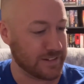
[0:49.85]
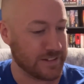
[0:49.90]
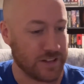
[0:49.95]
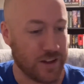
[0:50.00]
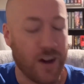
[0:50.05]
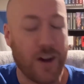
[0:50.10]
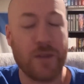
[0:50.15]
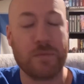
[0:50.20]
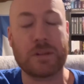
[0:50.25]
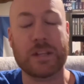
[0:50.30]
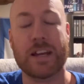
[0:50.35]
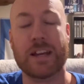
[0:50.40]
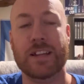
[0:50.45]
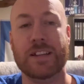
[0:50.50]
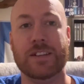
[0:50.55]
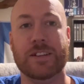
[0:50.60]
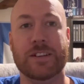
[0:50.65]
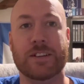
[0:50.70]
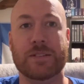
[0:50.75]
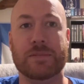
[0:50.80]

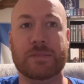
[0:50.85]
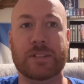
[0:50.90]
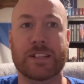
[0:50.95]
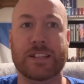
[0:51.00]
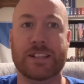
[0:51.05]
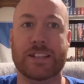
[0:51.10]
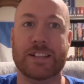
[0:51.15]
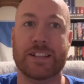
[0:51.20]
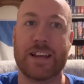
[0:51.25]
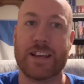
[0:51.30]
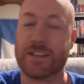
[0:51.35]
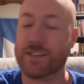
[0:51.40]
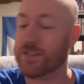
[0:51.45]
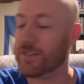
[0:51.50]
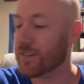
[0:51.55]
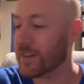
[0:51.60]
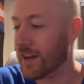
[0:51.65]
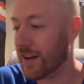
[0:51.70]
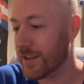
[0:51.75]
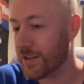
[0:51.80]
dominated him, and then that
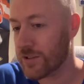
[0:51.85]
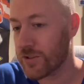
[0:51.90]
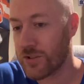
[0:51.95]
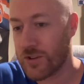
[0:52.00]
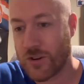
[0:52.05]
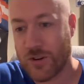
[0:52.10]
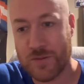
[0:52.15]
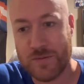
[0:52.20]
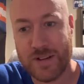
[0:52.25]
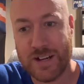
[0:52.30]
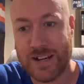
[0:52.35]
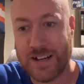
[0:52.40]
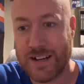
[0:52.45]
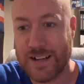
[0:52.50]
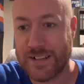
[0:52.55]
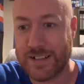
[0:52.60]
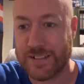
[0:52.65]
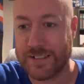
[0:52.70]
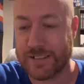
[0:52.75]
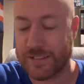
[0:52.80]
dude got his shoulder
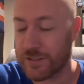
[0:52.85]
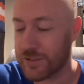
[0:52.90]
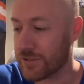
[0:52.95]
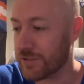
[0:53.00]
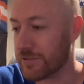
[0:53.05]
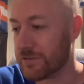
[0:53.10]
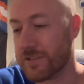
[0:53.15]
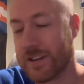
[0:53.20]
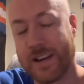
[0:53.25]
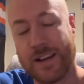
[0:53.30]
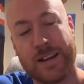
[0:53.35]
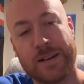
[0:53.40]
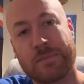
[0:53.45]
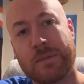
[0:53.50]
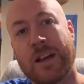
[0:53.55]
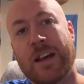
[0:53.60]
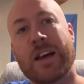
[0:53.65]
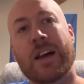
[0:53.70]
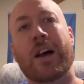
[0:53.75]
behind it, and it was a wrap.